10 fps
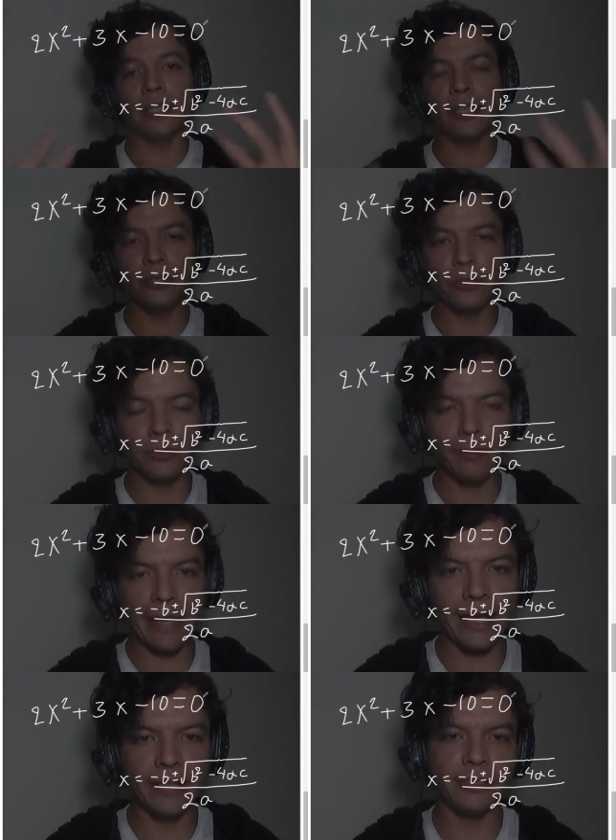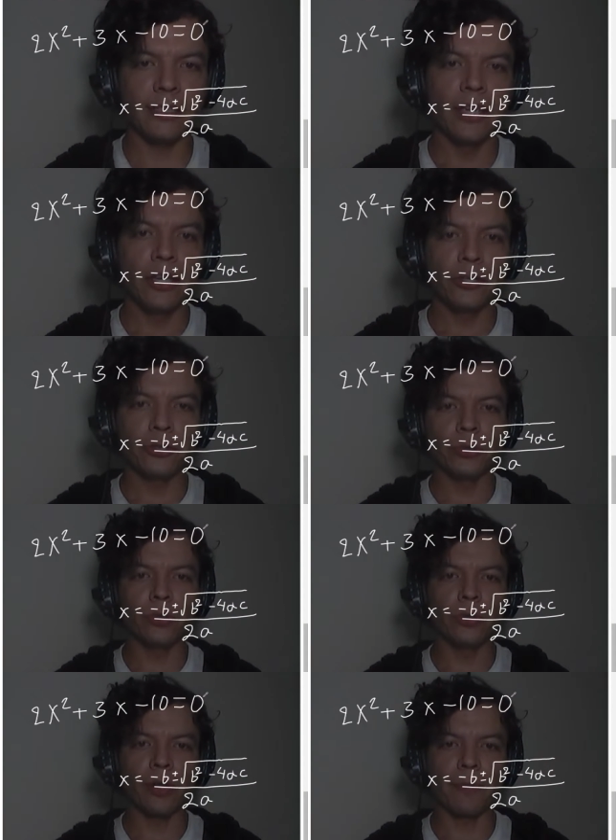I can use my hands
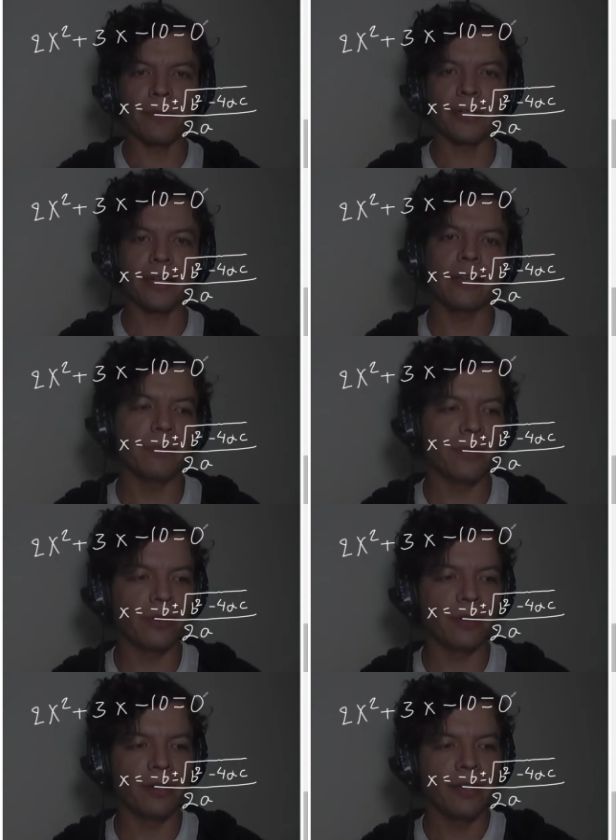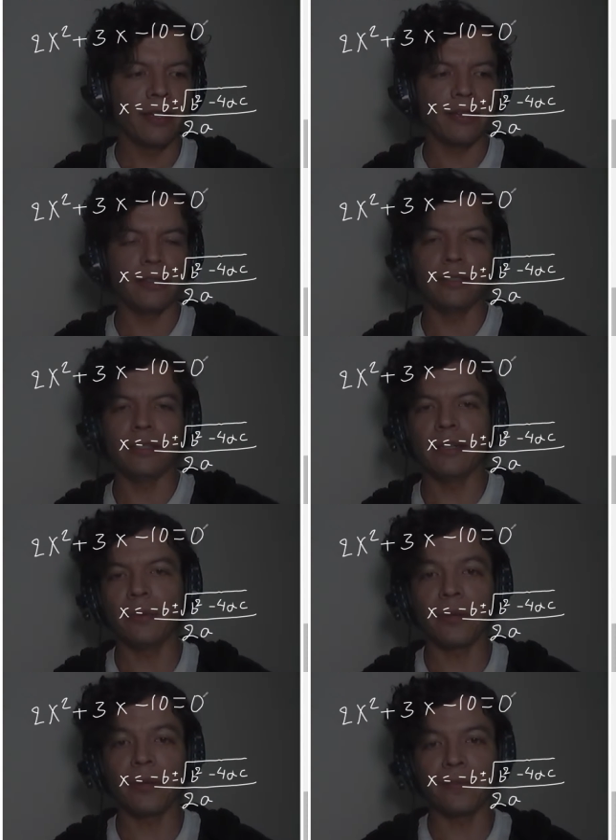to communicate more uh, in a
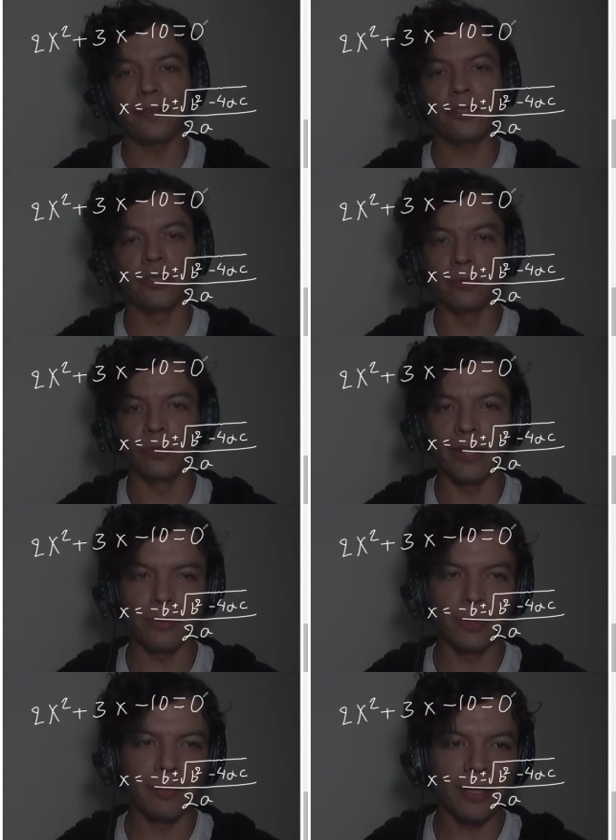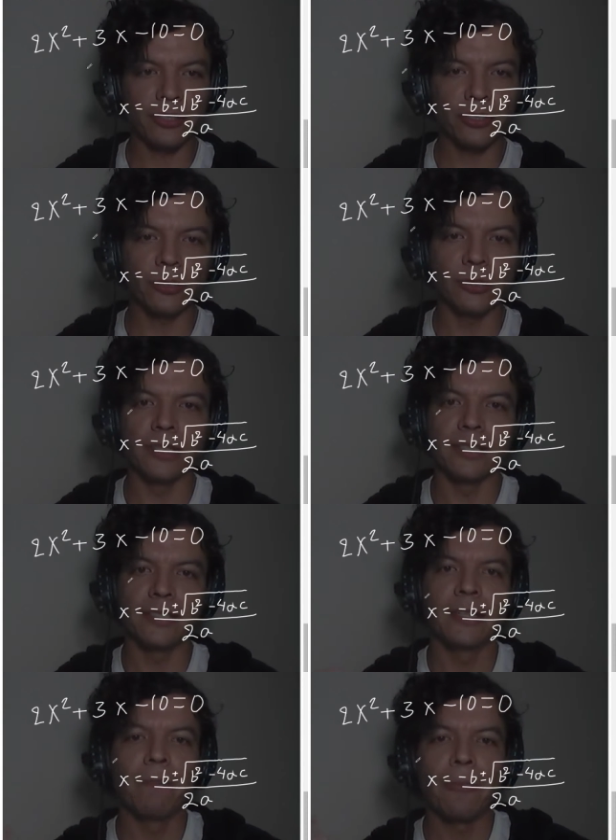more efficient way with my
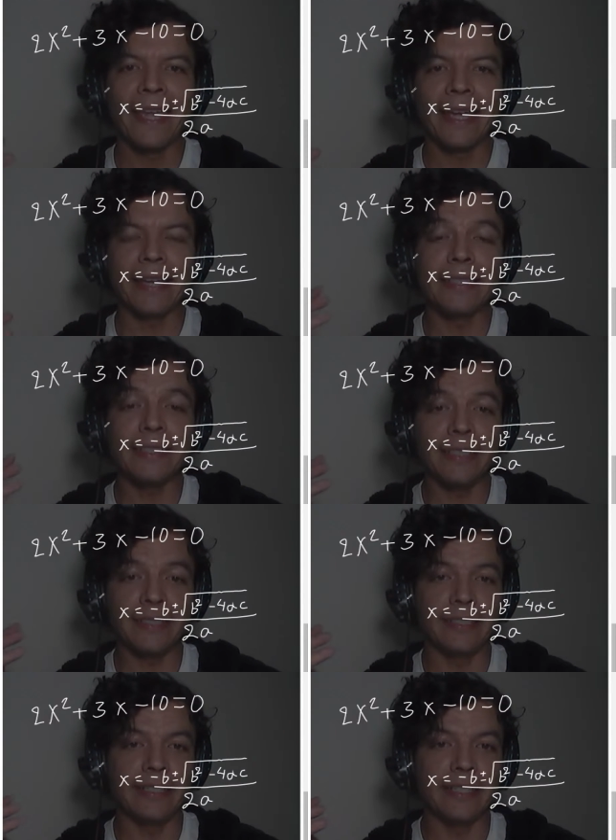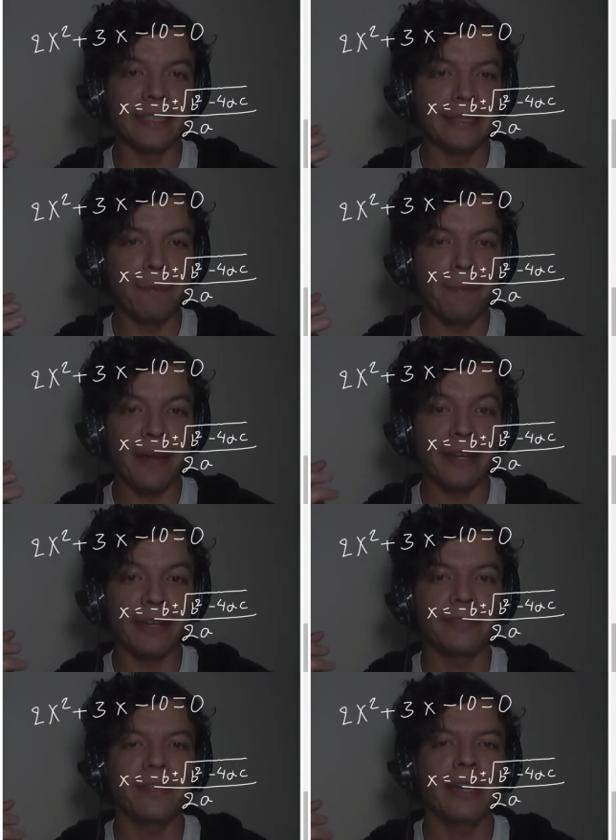students. And this is the main
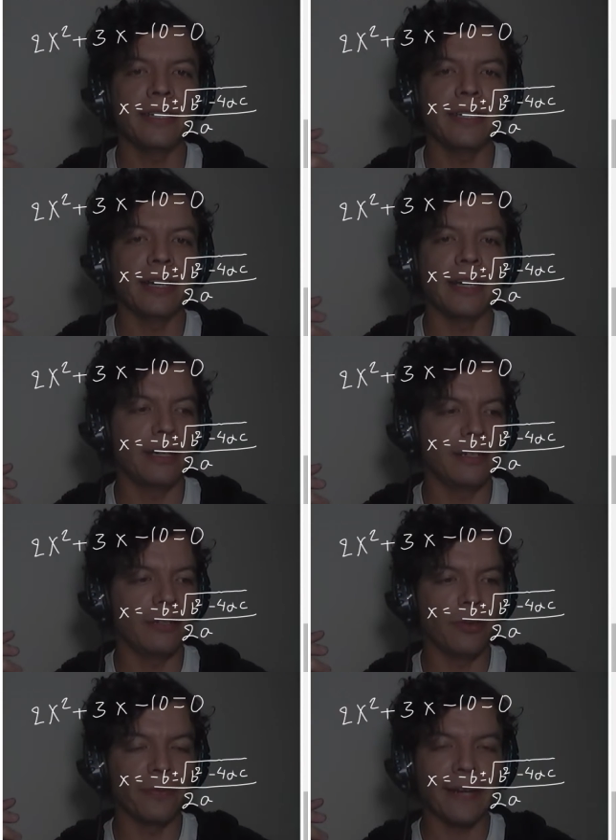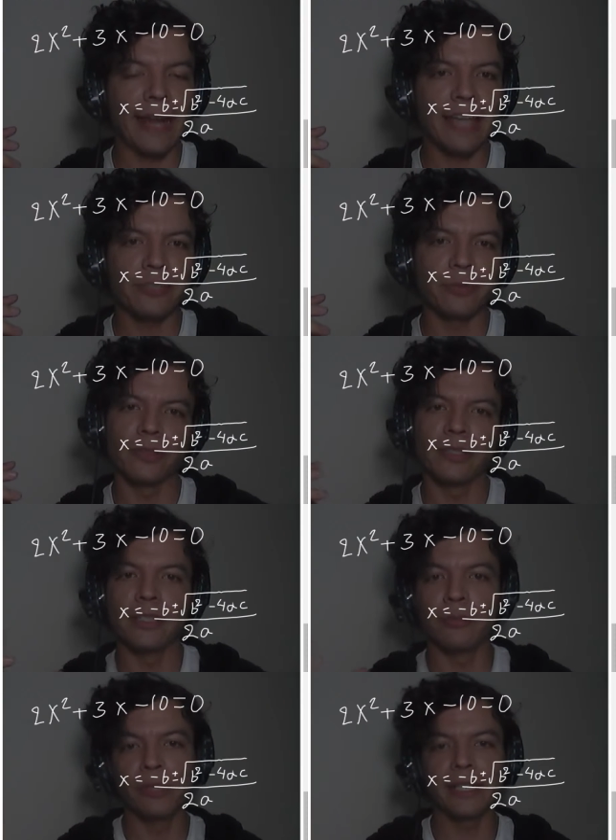uh, idea of Glassboard
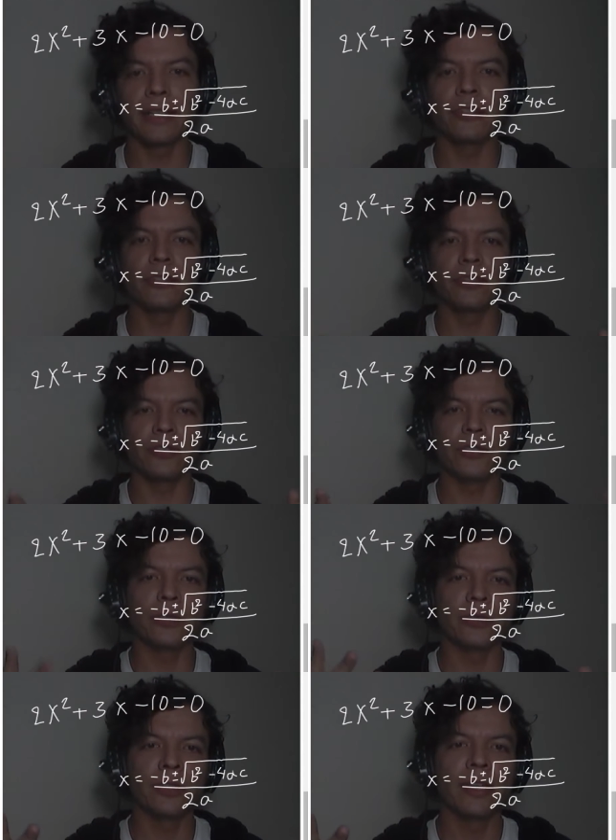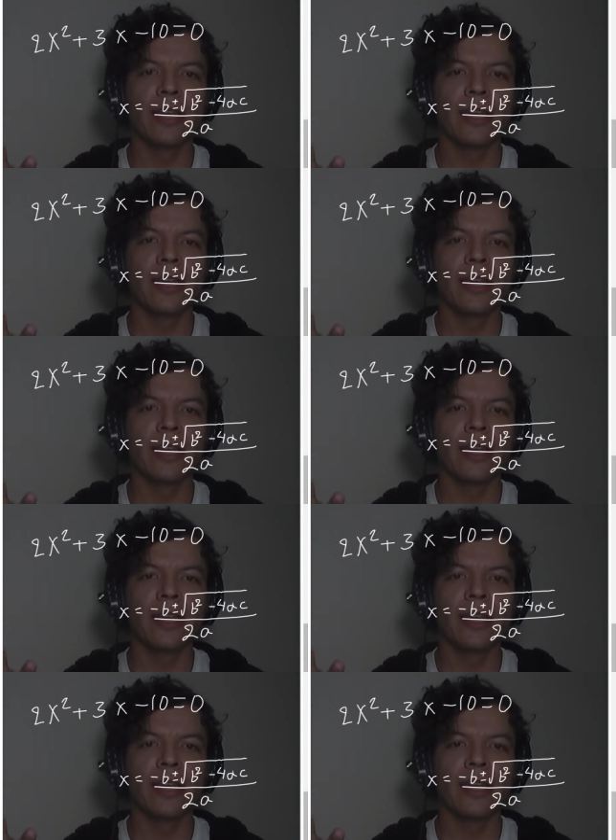that we can use